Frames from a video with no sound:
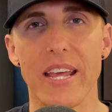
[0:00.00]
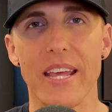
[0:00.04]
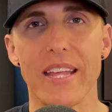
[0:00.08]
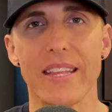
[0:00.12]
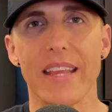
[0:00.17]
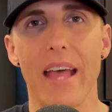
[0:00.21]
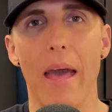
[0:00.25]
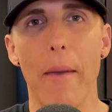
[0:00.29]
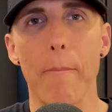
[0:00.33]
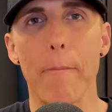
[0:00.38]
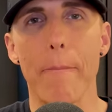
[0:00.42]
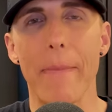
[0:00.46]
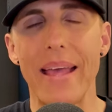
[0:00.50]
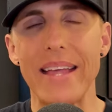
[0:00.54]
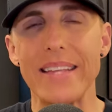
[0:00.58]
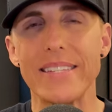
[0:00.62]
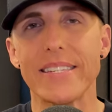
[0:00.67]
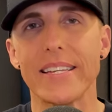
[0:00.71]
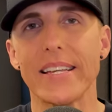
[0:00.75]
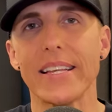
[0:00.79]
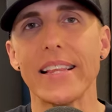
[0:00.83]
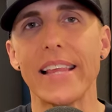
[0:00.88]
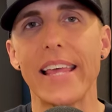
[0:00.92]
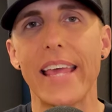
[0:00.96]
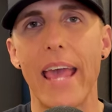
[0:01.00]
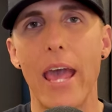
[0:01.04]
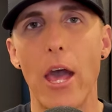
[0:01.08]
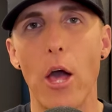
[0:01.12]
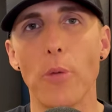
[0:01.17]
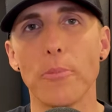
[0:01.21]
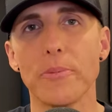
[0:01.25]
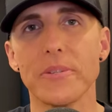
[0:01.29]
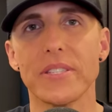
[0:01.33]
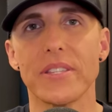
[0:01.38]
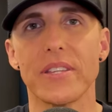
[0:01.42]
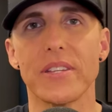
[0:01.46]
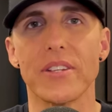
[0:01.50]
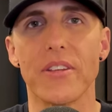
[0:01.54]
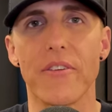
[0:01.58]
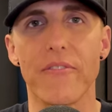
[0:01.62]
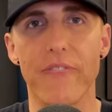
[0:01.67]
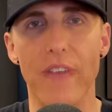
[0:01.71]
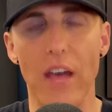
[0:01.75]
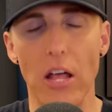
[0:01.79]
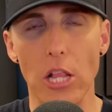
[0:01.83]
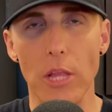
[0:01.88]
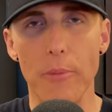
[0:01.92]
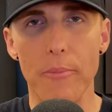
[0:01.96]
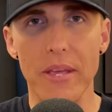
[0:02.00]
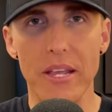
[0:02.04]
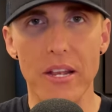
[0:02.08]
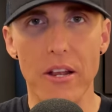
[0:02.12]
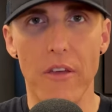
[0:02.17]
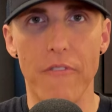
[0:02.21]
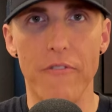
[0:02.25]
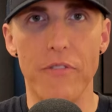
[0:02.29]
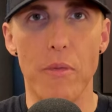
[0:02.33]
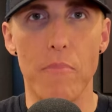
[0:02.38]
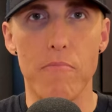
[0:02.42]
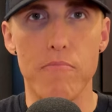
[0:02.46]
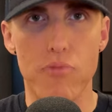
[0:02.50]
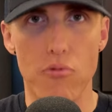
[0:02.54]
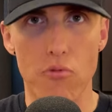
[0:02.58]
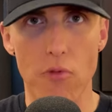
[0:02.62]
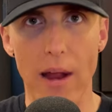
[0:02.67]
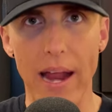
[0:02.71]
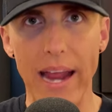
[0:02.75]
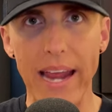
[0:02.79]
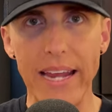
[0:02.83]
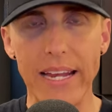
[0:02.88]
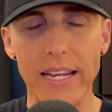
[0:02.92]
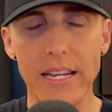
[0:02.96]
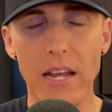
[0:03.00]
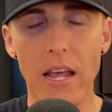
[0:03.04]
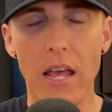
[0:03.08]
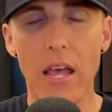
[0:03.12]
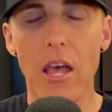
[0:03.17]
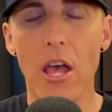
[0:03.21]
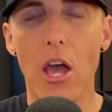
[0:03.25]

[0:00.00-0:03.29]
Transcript: it that basically helps the development of the brain